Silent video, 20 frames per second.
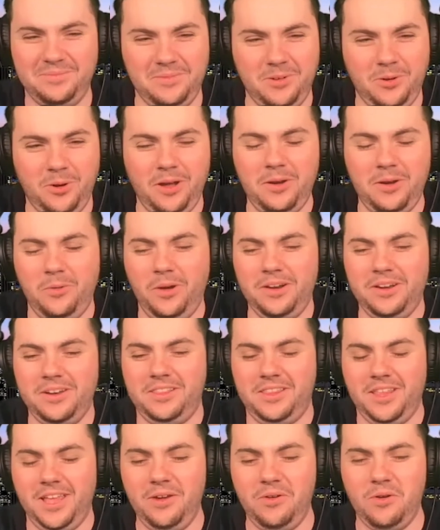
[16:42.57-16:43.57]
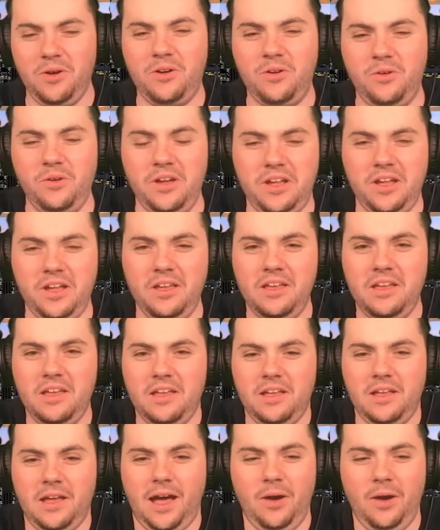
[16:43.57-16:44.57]
One thing real quick.
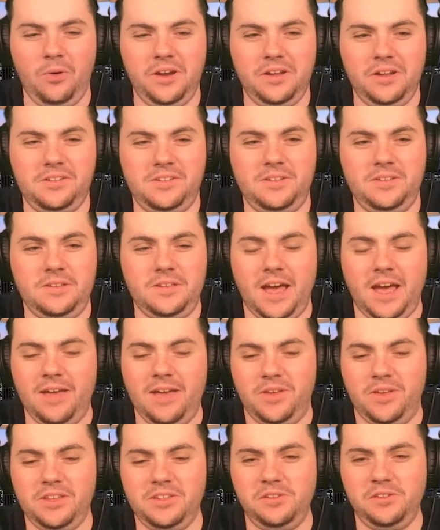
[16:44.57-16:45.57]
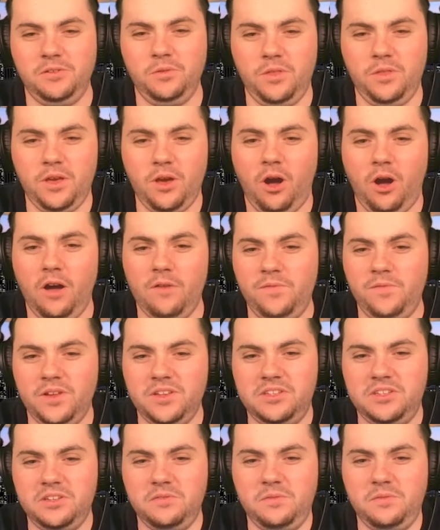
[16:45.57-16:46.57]
I want to dive into the
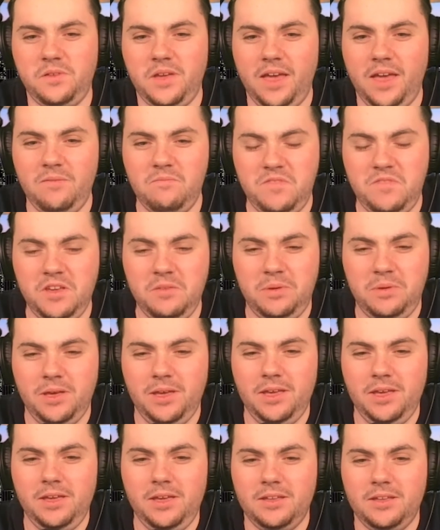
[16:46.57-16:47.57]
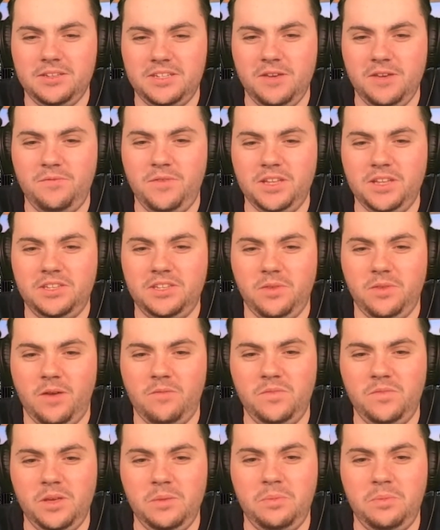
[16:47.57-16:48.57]
offensive MVP, defensive
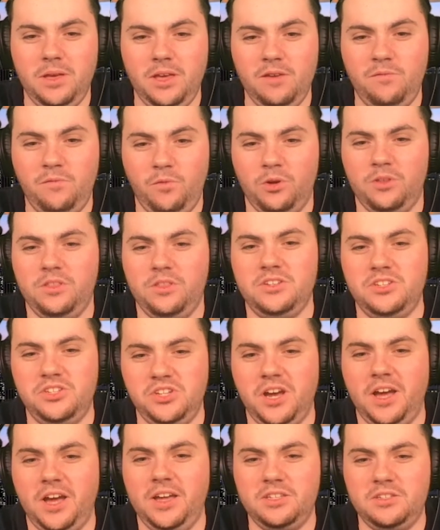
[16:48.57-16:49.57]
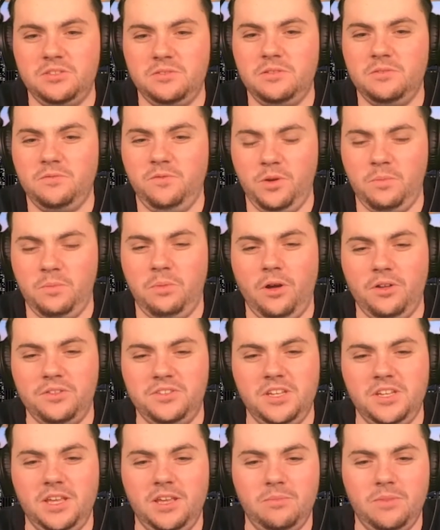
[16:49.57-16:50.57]
MVP for this Giants football
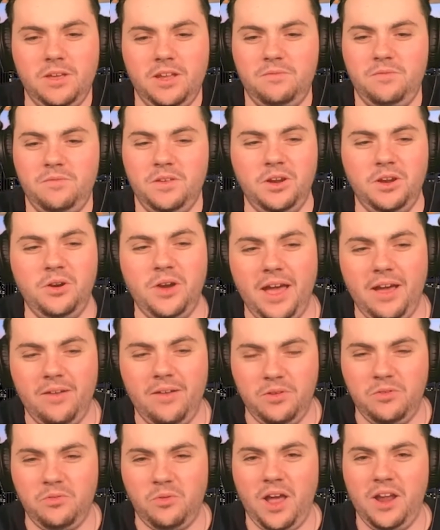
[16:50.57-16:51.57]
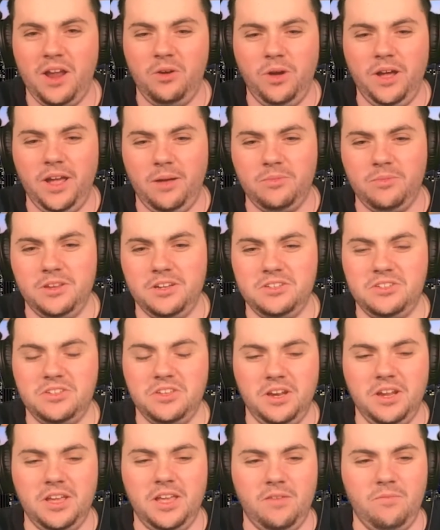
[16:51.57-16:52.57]
team. And if you don't have it right away, I'm just
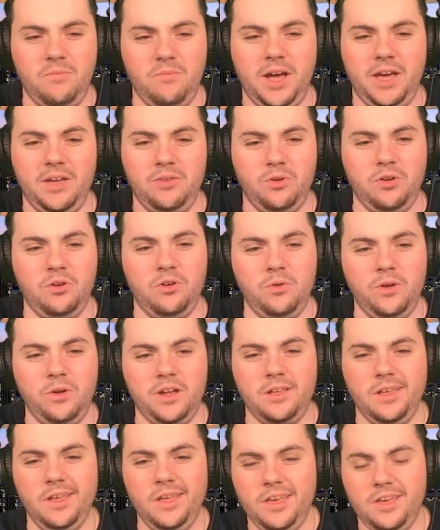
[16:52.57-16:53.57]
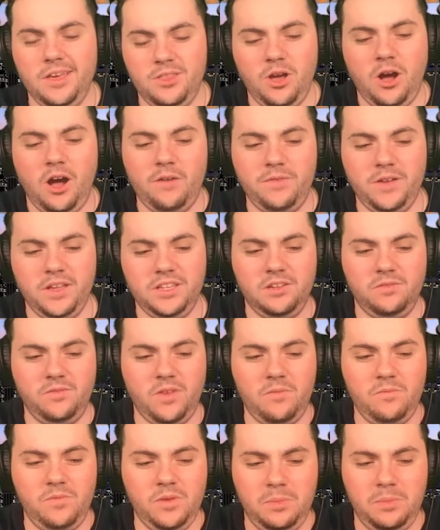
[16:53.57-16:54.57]
going to give mine real quick. The offensive
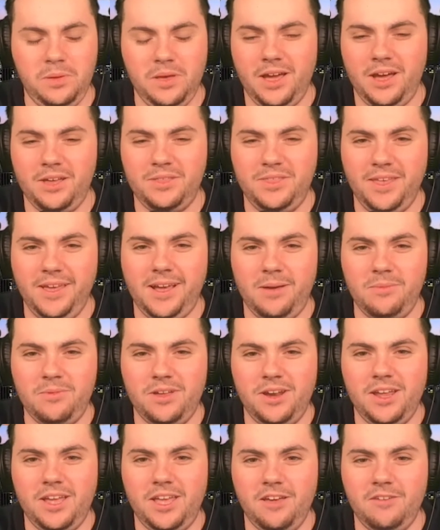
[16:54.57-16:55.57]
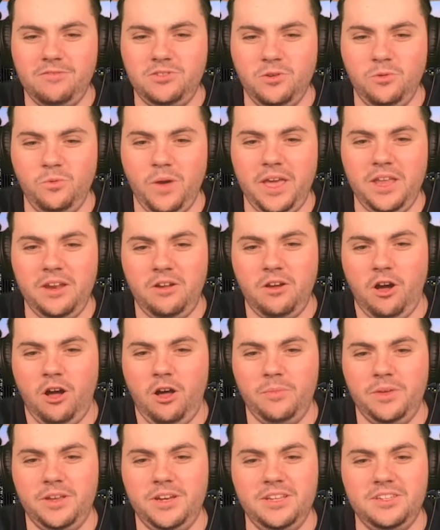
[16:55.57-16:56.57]
MVP, I think I'm going to give to Wayne
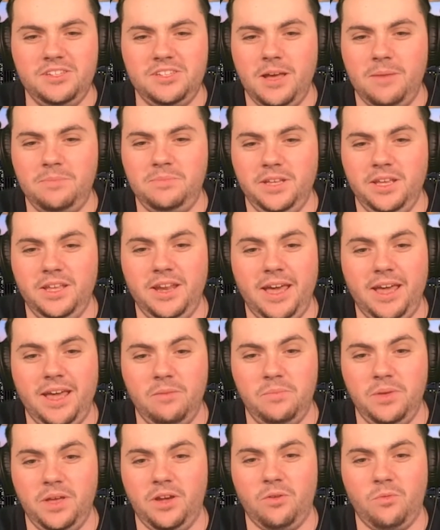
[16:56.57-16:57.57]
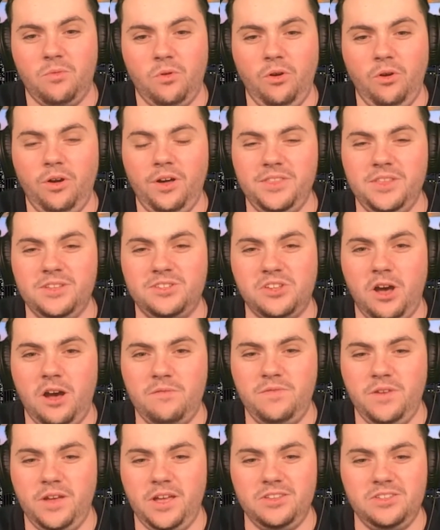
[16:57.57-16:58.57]
Gallman. He stepped in, had a bigger role on this
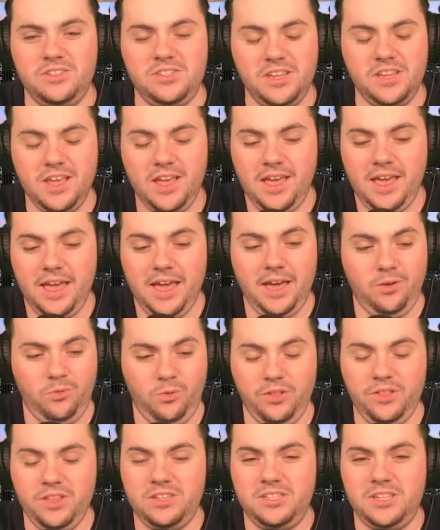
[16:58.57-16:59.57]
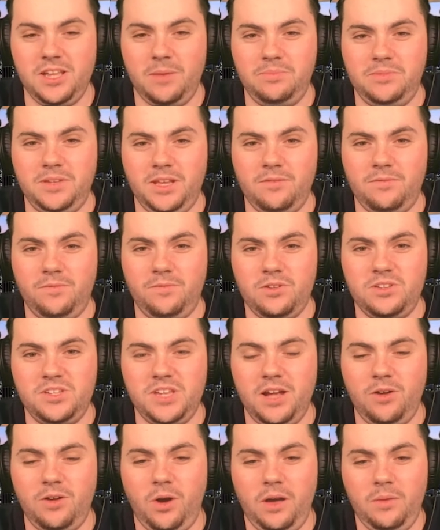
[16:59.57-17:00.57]
offense, and really stepped in for
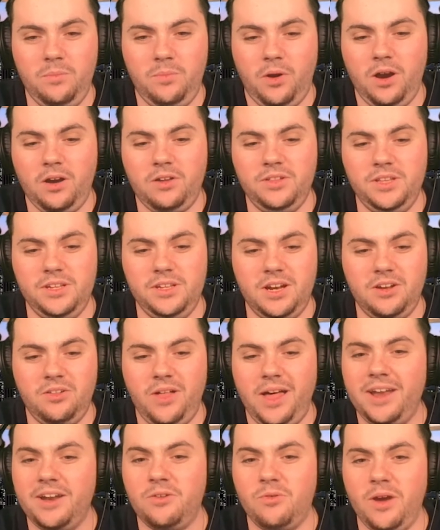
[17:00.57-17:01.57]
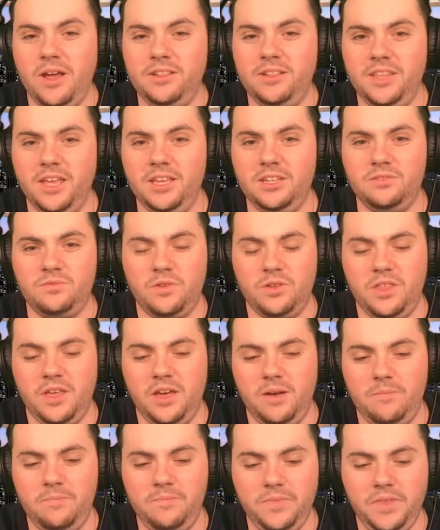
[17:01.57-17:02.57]
Saquon Barkley. Did a lot of great things for
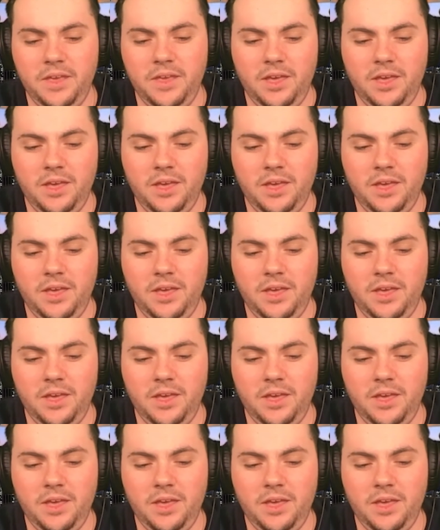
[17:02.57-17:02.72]
them.